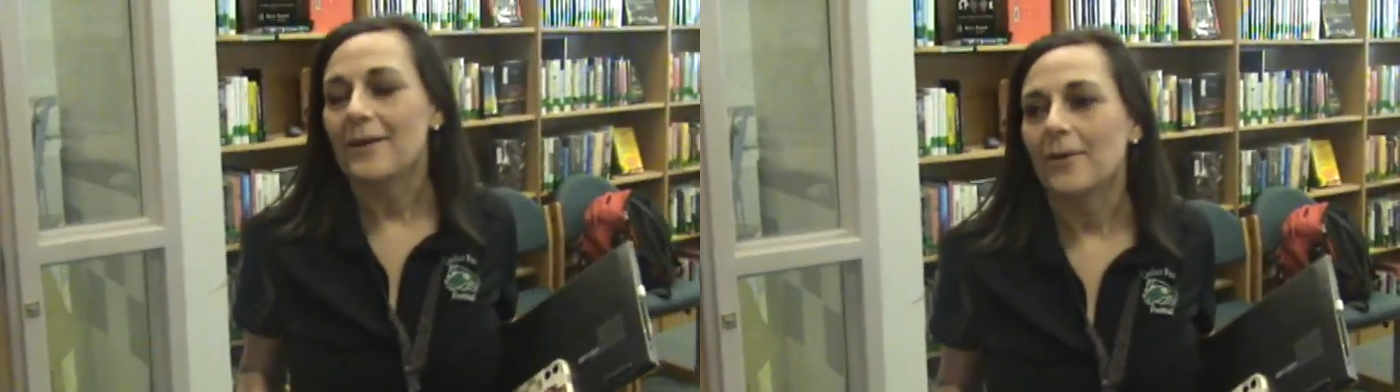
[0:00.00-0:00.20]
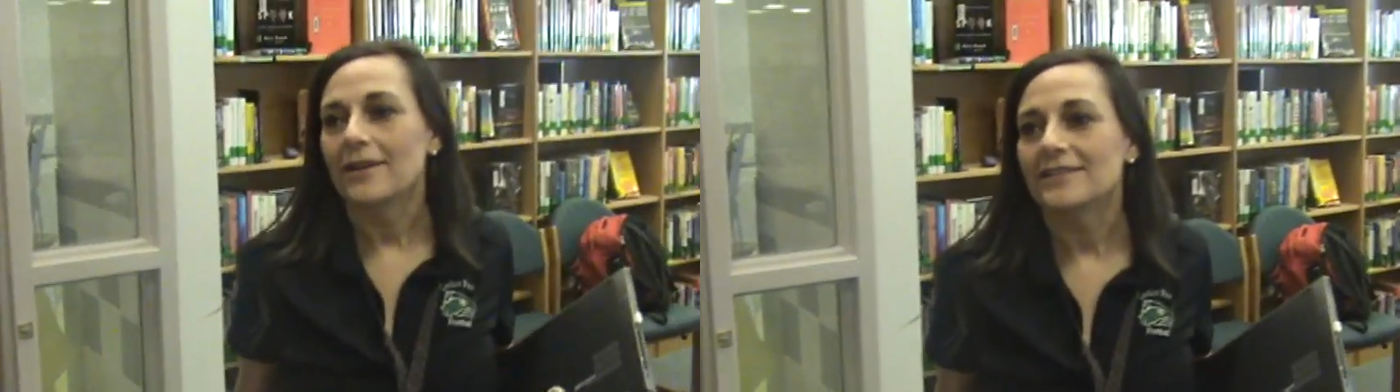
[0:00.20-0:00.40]

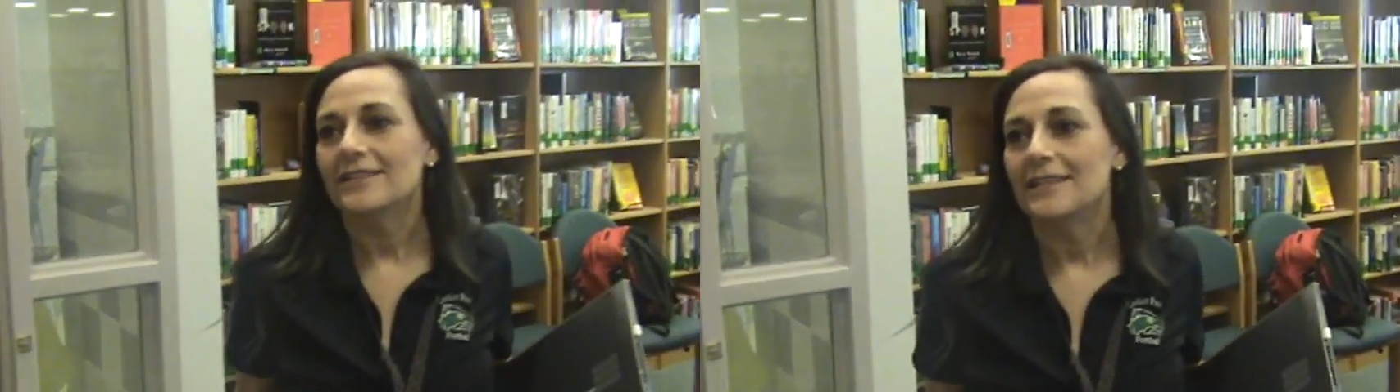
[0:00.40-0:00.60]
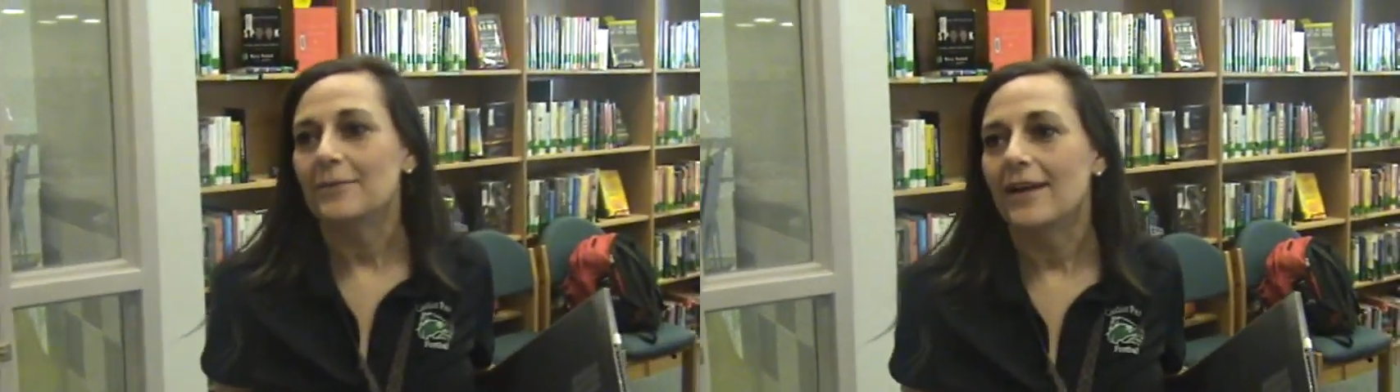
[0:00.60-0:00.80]
I want to
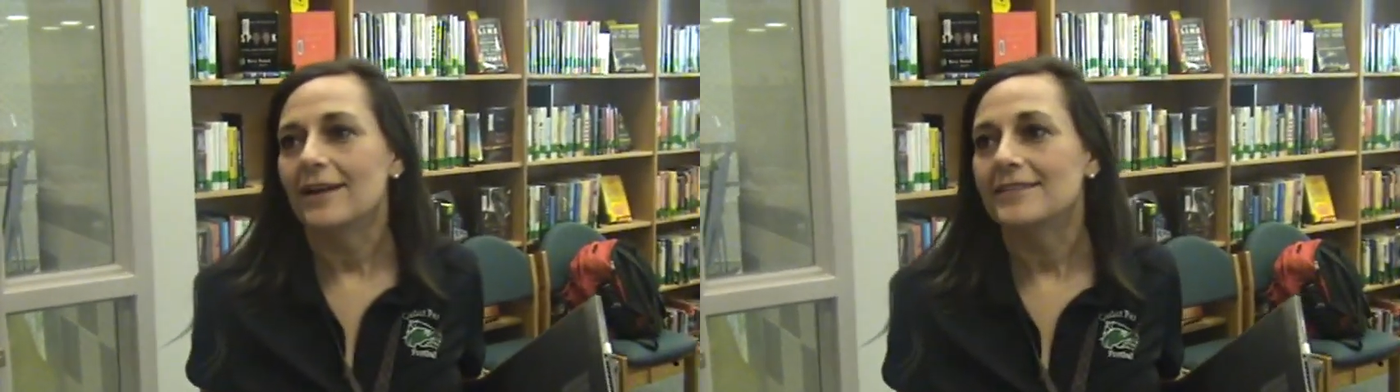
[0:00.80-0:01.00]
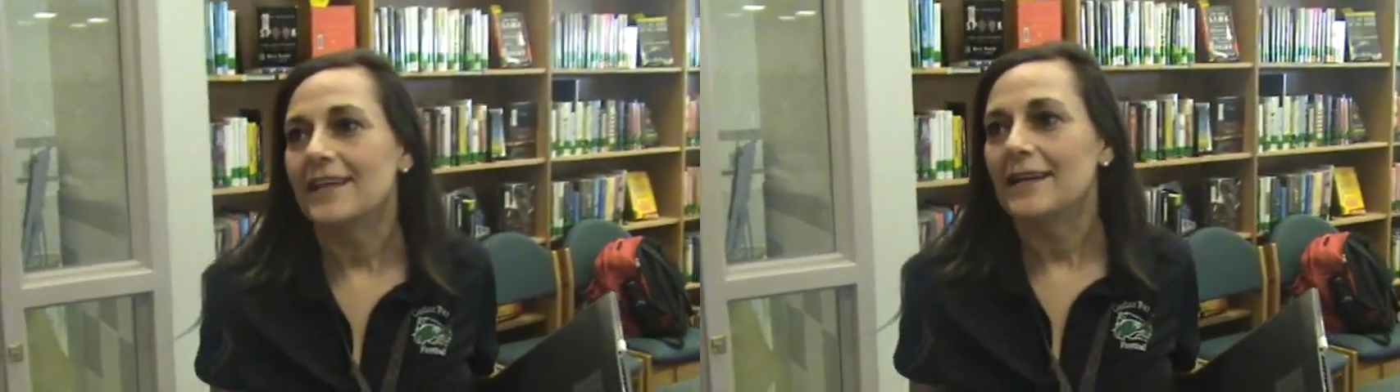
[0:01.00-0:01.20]
see my,
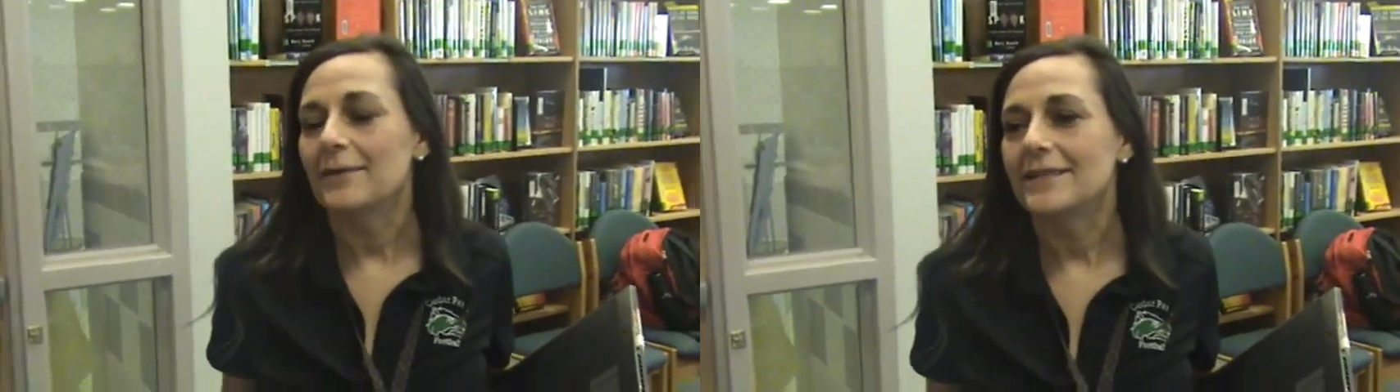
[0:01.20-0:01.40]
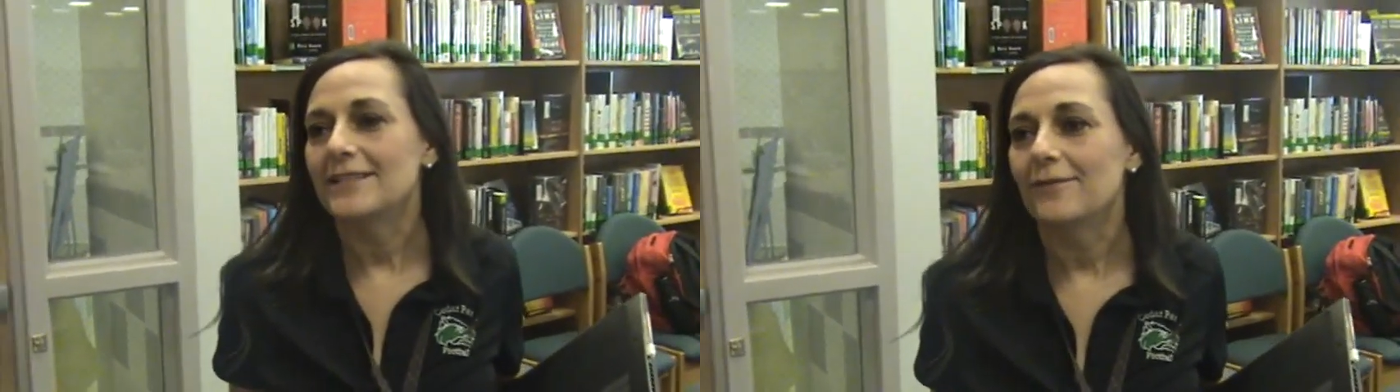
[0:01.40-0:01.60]
say to
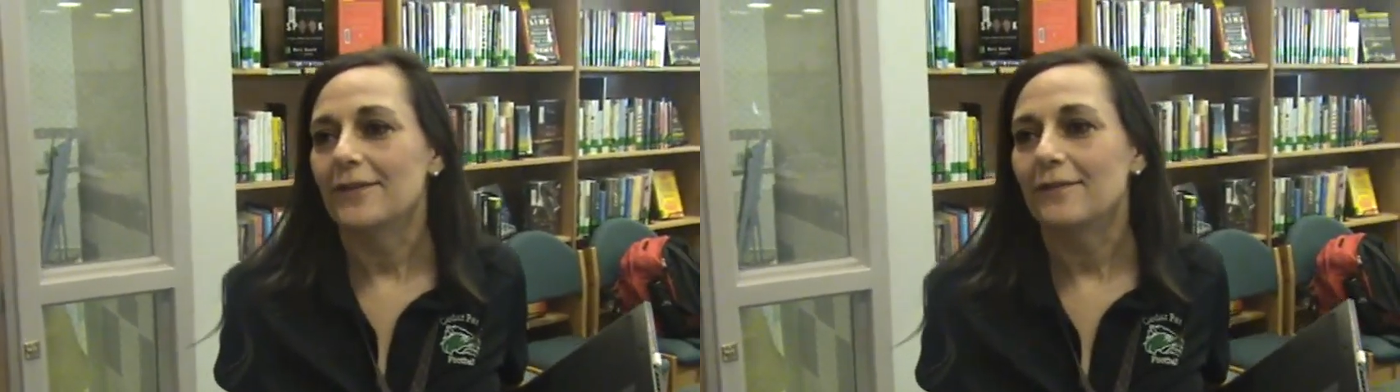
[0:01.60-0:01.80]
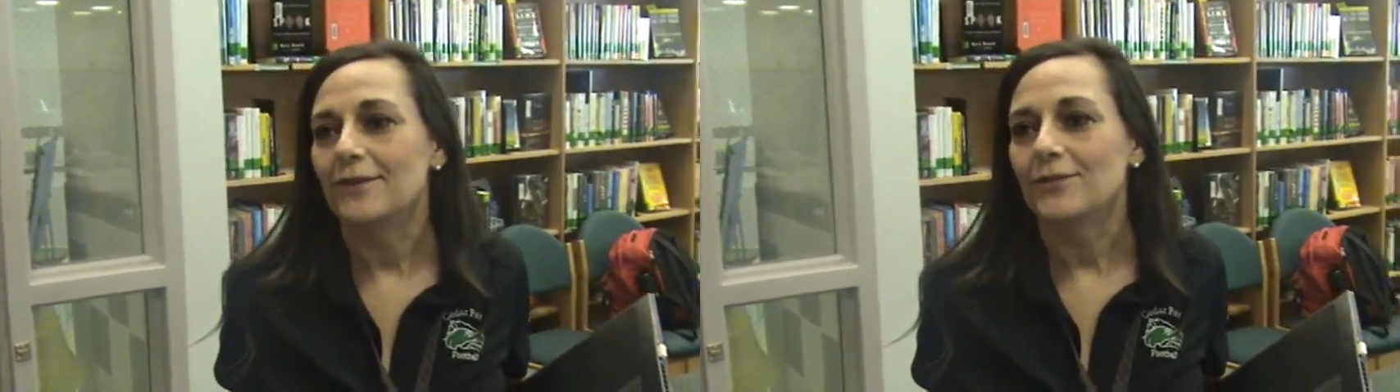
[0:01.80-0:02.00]
myself
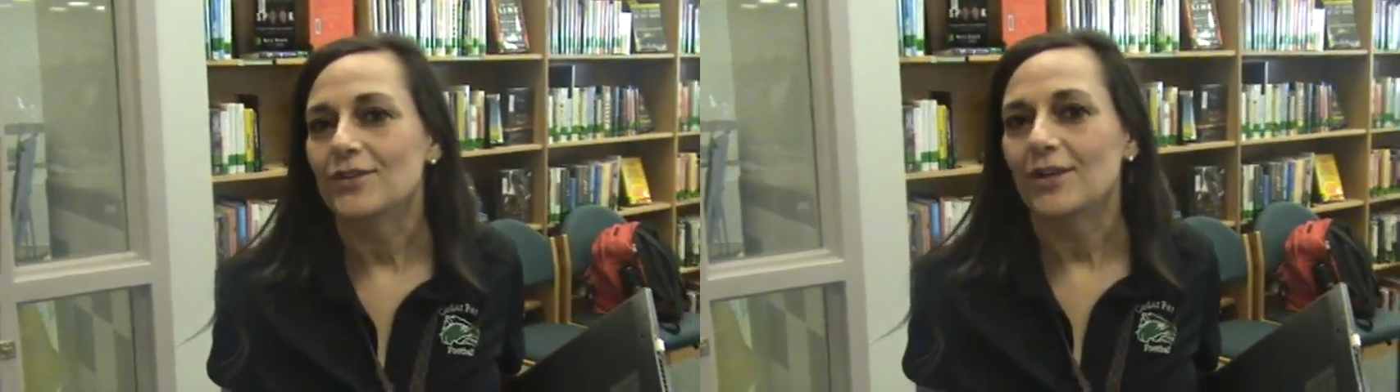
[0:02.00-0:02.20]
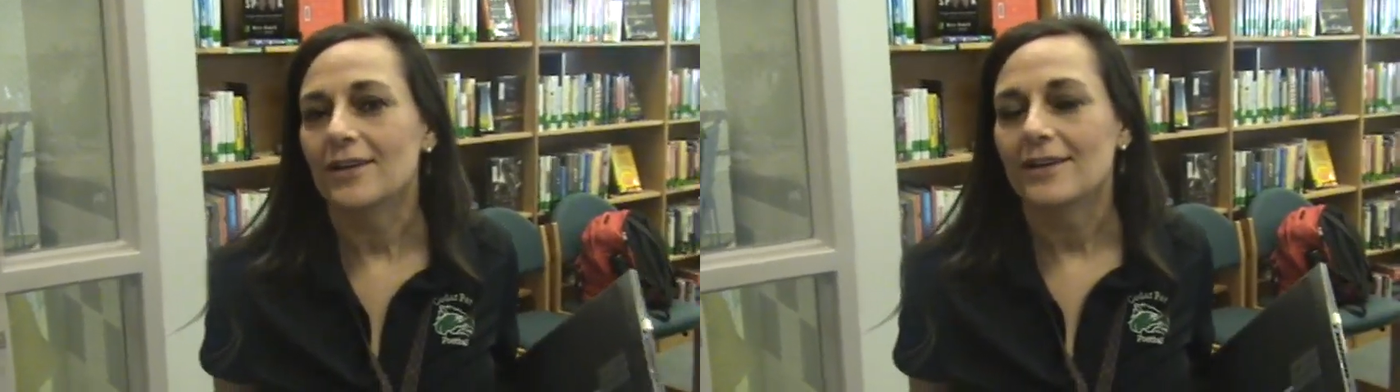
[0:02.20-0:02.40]
in the future.